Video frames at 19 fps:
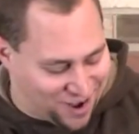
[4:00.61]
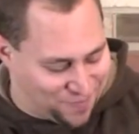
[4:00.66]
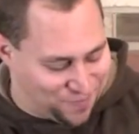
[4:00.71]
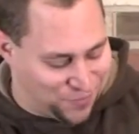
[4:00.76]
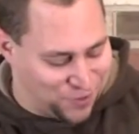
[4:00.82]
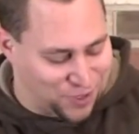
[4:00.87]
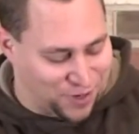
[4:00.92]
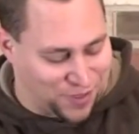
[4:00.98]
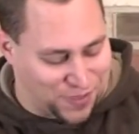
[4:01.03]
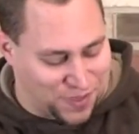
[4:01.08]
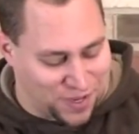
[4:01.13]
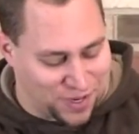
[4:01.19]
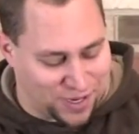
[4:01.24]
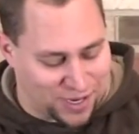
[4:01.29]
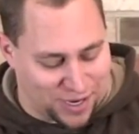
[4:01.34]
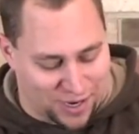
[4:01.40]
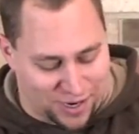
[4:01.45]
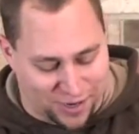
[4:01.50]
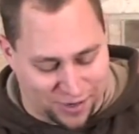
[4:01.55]
So I think
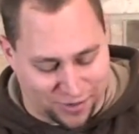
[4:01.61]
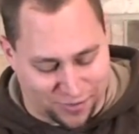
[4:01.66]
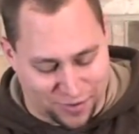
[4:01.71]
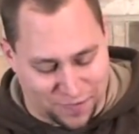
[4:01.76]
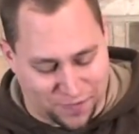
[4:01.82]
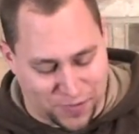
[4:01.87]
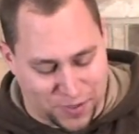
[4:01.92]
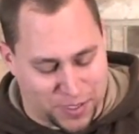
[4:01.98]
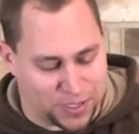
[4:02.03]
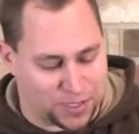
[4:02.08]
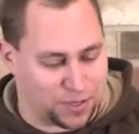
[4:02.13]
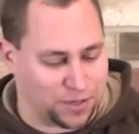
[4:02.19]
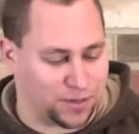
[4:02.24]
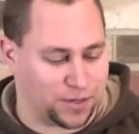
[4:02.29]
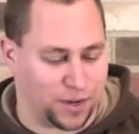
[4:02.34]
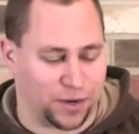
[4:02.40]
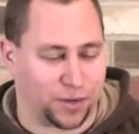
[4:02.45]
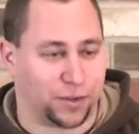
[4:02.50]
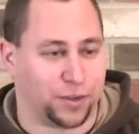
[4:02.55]
Griff has
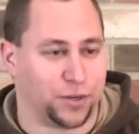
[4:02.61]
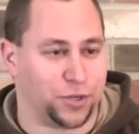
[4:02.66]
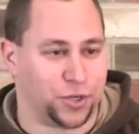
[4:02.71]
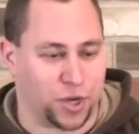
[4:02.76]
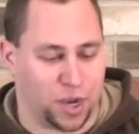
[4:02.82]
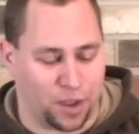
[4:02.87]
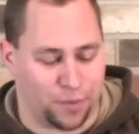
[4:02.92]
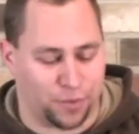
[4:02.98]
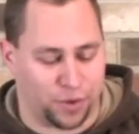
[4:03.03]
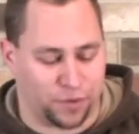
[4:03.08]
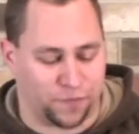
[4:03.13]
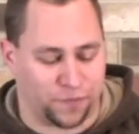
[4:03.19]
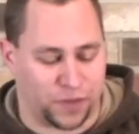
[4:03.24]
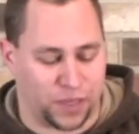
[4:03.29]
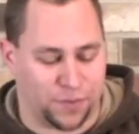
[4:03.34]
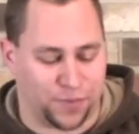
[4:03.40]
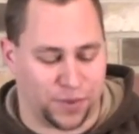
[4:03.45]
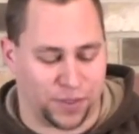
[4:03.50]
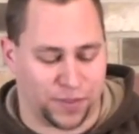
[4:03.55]
done a good job of
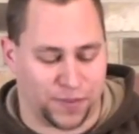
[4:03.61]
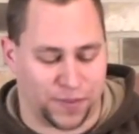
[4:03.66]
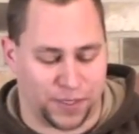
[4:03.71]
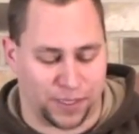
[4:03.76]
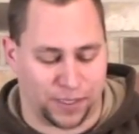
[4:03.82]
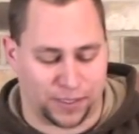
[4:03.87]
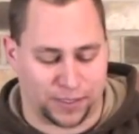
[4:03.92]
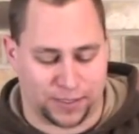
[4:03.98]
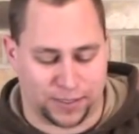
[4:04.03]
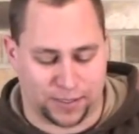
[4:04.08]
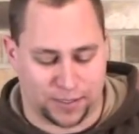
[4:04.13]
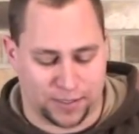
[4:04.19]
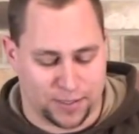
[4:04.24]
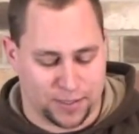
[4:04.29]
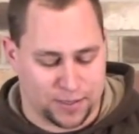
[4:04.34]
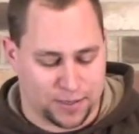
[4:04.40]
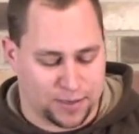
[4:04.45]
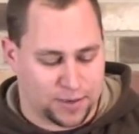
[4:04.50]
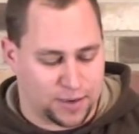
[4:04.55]
keeping things
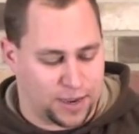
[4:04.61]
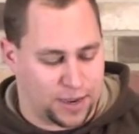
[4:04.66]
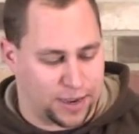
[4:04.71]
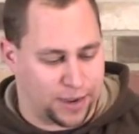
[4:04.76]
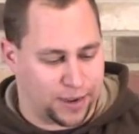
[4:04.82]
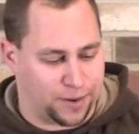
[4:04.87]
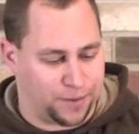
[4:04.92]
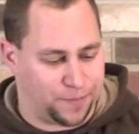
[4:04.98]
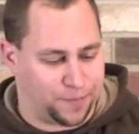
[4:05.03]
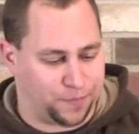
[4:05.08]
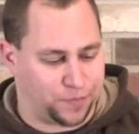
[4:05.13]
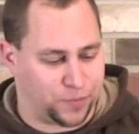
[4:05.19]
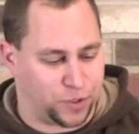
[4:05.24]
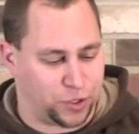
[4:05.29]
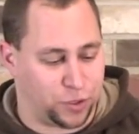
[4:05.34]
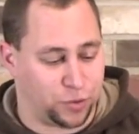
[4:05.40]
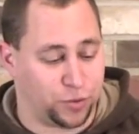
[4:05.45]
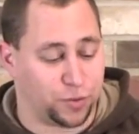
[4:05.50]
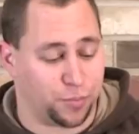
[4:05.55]

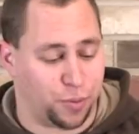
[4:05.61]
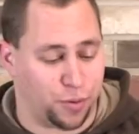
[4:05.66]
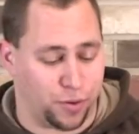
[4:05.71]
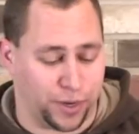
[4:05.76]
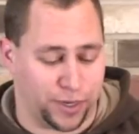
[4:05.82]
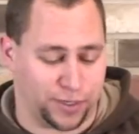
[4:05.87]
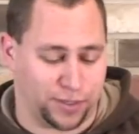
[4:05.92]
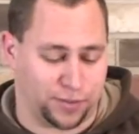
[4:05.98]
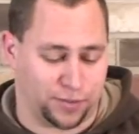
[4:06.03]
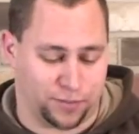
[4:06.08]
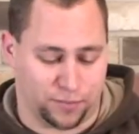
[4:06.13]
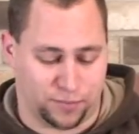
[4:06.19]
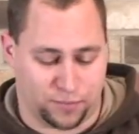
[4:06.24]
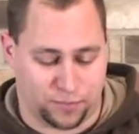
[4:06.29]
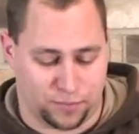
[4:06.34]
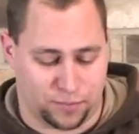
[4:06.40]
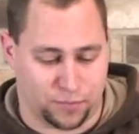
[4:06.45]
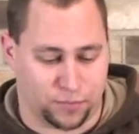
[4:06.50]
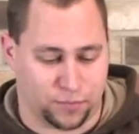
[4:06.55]
to the point,
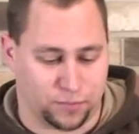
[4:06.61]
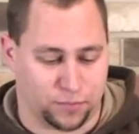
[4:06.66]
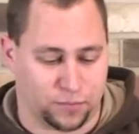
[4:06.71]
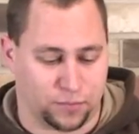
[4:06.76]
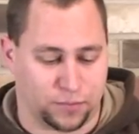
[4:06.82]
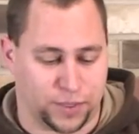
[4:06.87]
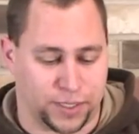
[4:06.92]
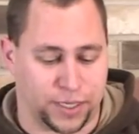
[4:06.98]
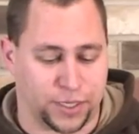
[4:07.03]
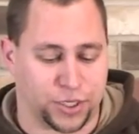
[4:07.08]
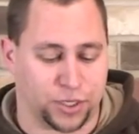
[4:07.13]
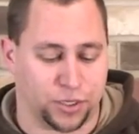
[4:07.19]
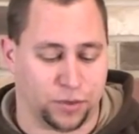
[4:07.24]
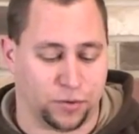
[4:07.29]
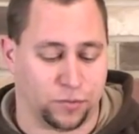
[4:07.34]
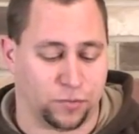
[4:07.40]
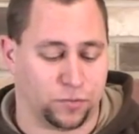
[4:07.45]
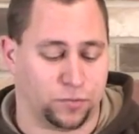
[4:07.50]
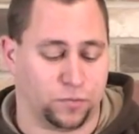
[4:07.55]
teaching
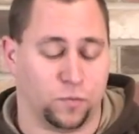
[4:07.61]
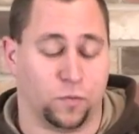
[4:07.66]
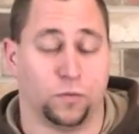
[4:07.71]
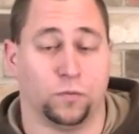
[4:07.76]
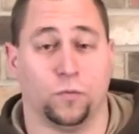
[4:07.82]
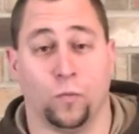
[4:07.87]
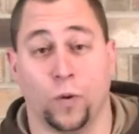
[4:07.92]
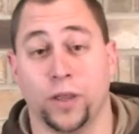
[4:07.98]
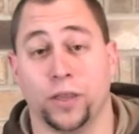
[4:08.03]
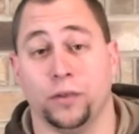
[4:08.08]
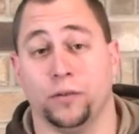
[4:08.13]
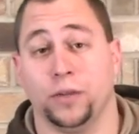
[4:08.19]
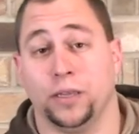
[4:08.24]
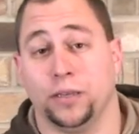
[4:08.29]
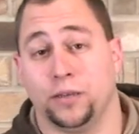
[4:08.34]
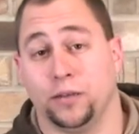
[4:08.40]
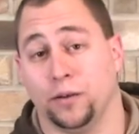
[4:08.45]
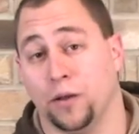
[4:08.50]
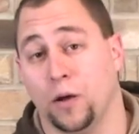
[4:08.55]
you what you
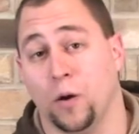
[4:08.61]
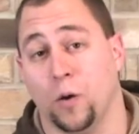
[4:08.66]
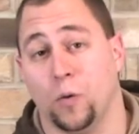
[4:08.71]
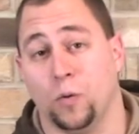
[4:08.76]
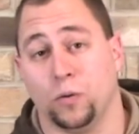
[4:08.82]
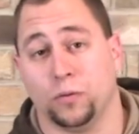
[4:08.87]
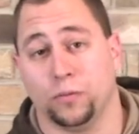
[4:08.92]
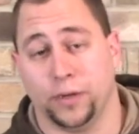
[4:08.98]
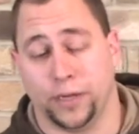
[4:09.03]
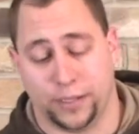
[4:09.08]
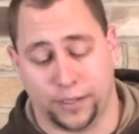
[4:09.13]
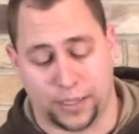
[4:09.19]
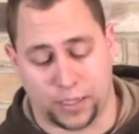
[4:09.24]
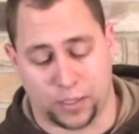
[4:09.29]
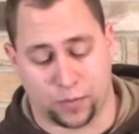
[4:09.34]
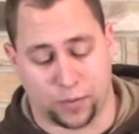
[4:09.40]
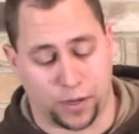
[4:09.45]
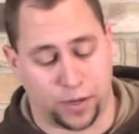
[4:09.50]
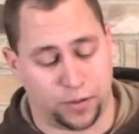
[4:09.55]
need to know in
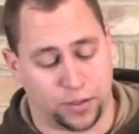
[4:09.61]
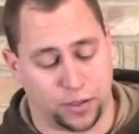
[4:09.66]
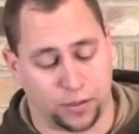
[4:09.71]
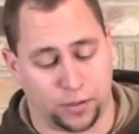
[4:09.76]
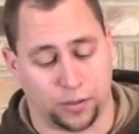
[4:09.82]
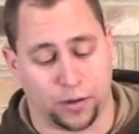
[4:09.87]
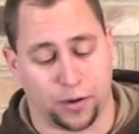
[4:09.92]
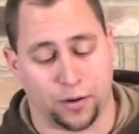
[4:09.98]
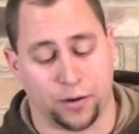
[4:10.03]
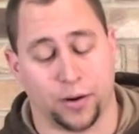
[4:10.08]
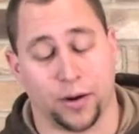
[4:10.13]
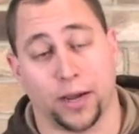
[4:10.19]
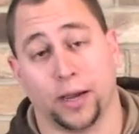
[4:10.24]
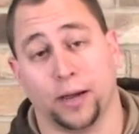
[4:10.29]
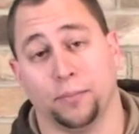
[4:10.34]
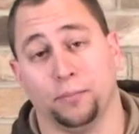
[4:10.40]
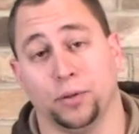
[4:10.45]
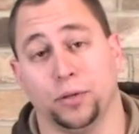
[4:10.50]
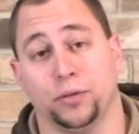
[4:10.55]
this one to learn
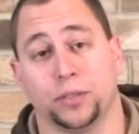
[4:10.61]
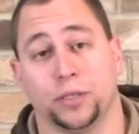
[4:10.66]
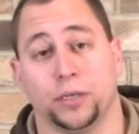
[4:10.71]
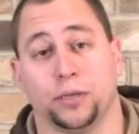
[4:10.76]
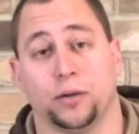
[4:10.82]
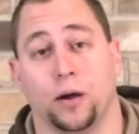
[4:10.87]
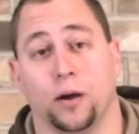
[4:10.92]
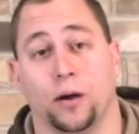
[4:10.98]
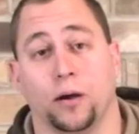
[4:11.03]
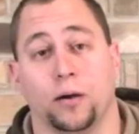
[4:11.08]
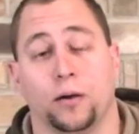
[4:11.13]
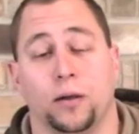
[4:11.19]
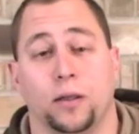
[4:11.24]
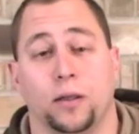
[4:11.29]
blues guitar.